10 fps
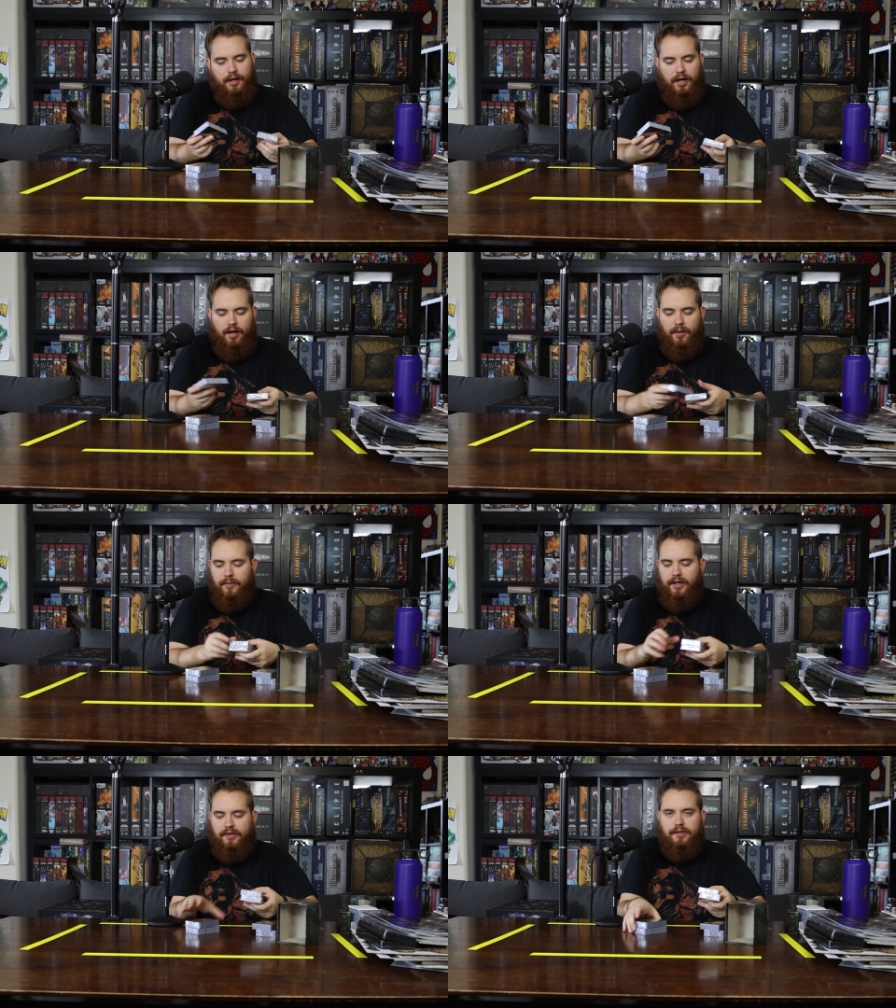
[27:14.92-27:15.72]
Um,
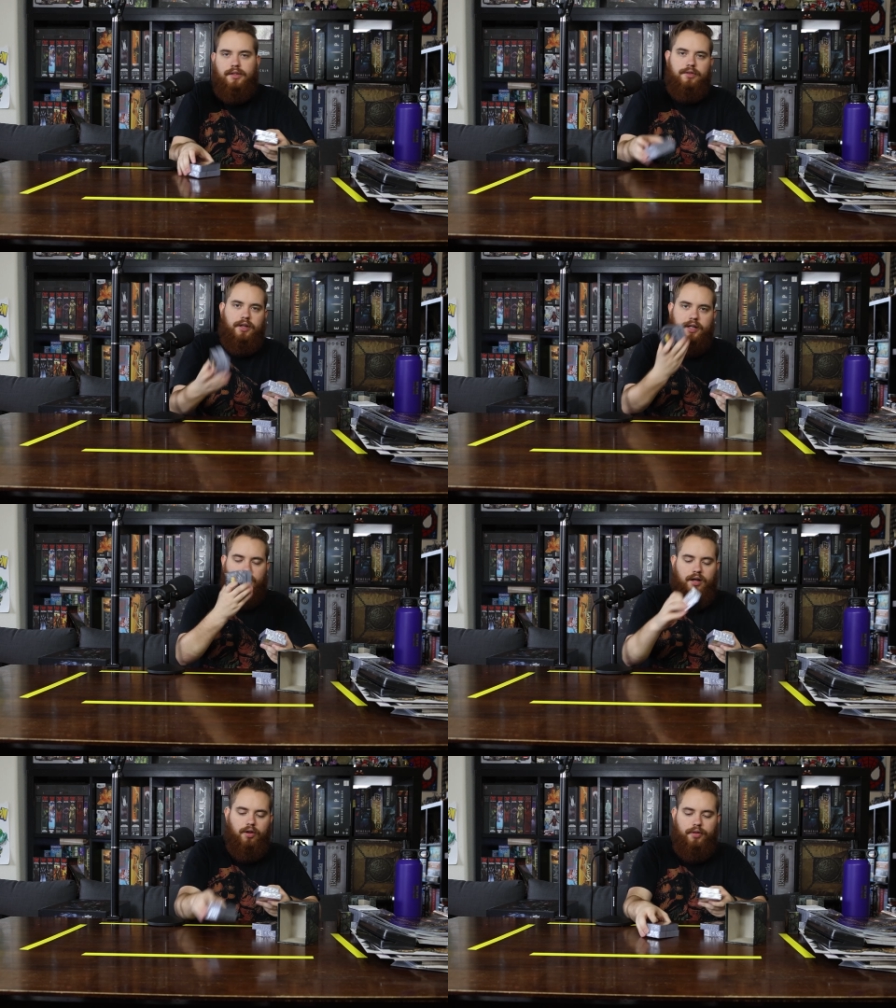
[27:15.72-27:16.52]
I'm guessing these are like
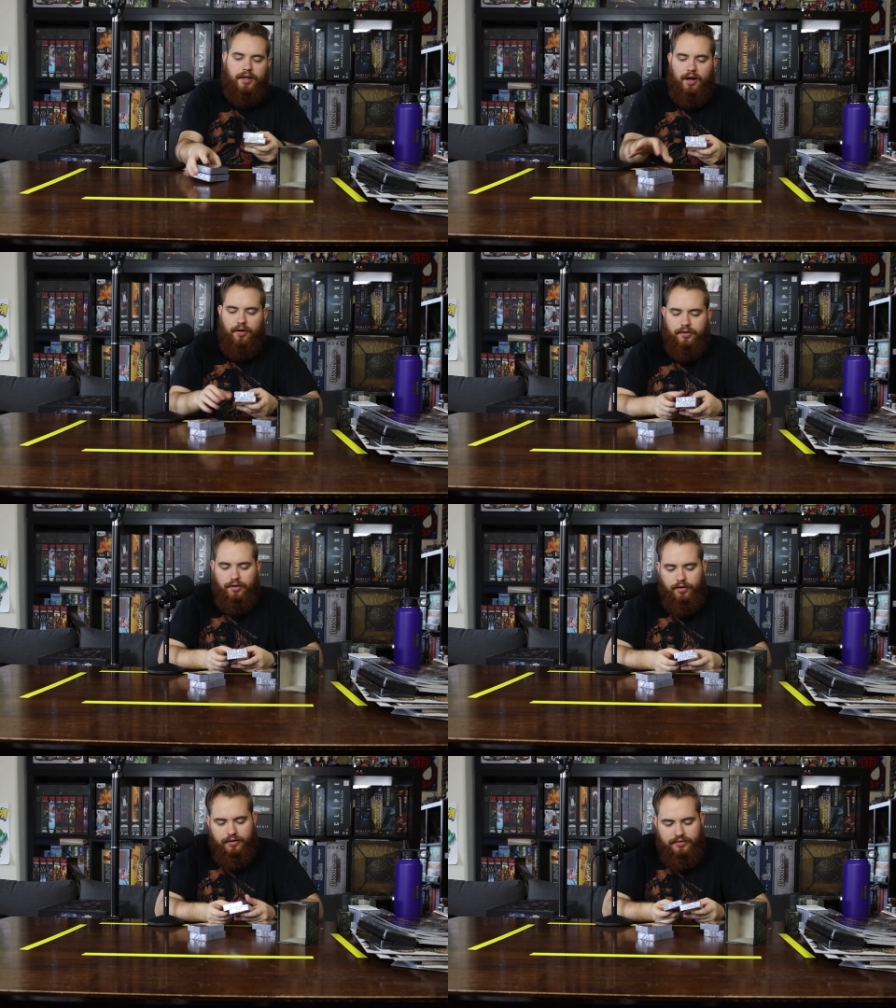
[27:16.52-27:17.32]
kind of all the
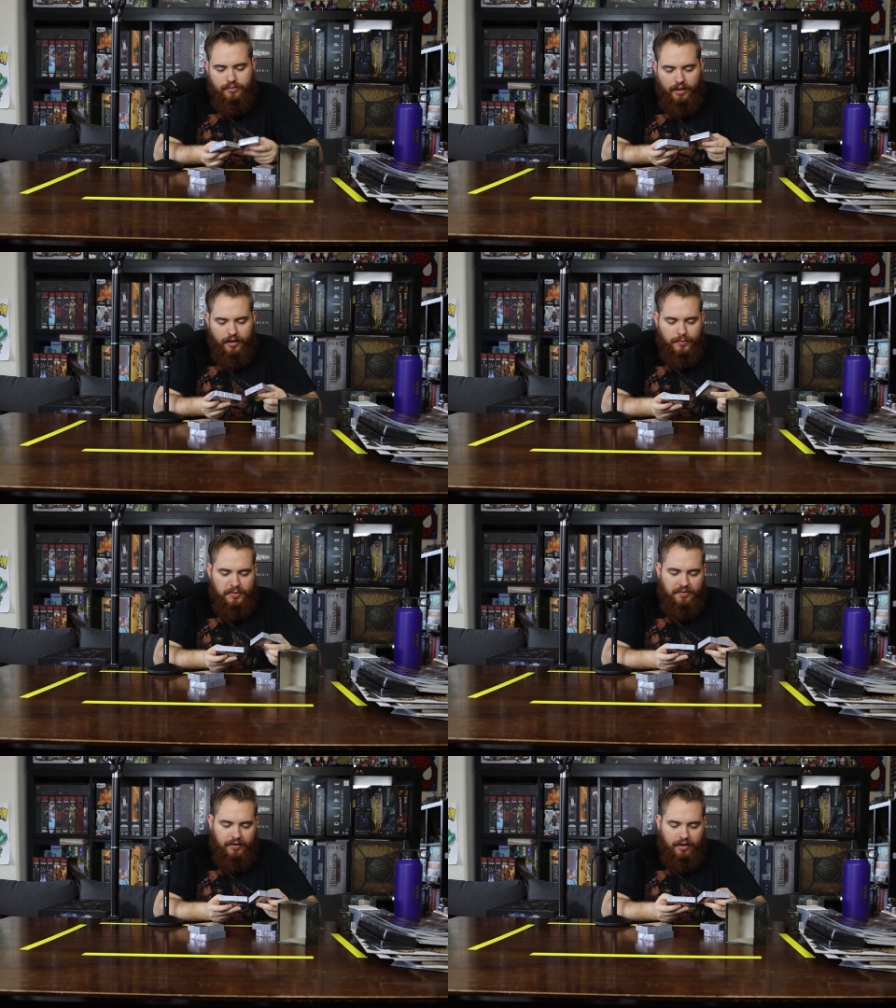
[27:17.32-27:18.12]
character uh,
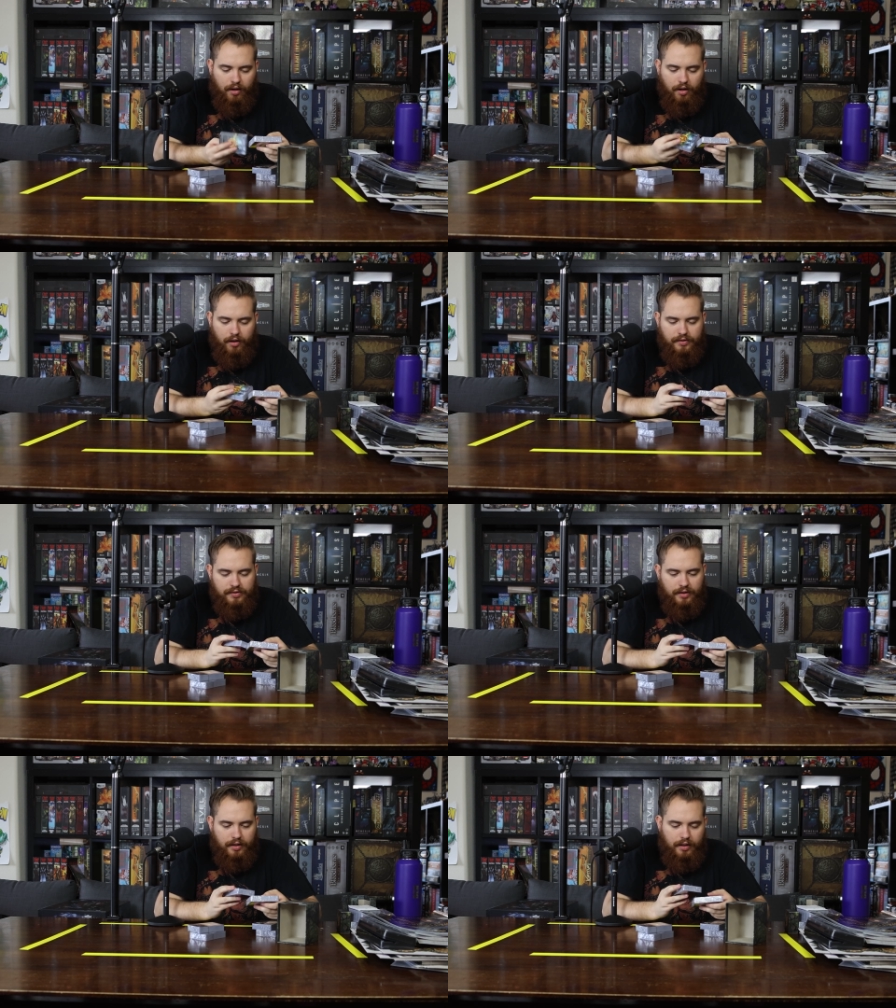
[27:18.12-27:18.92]
specific cards.